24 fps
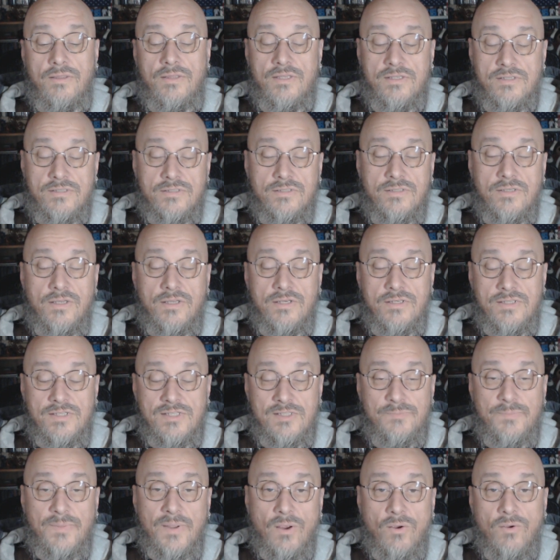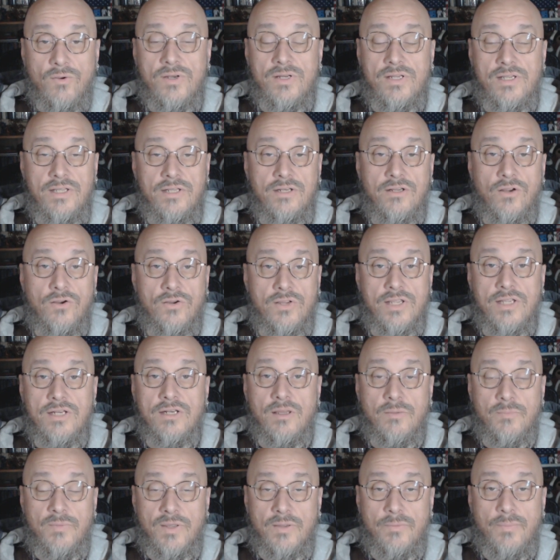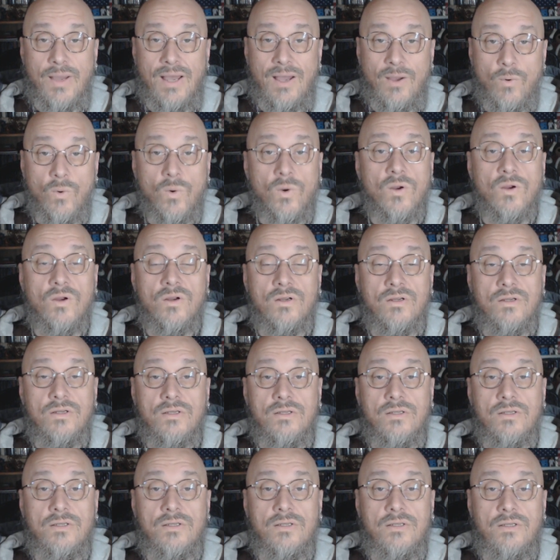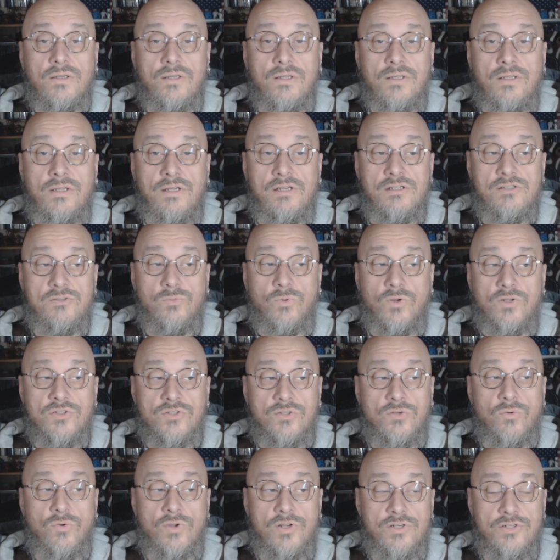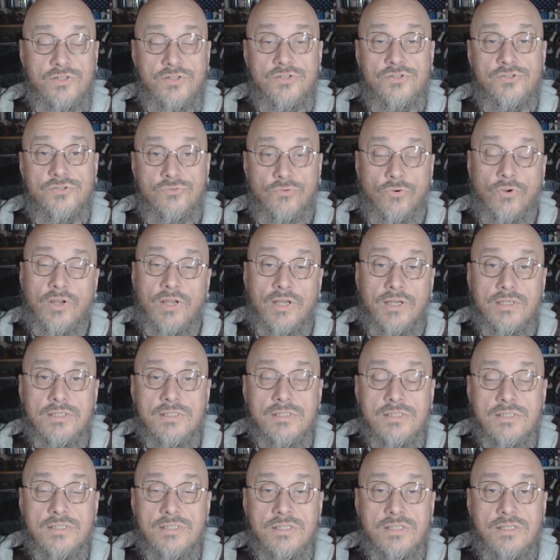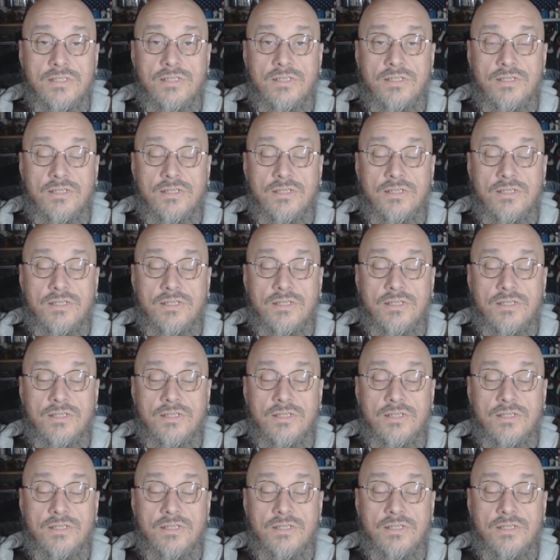this disparity in our economic power is what's going to destroy us.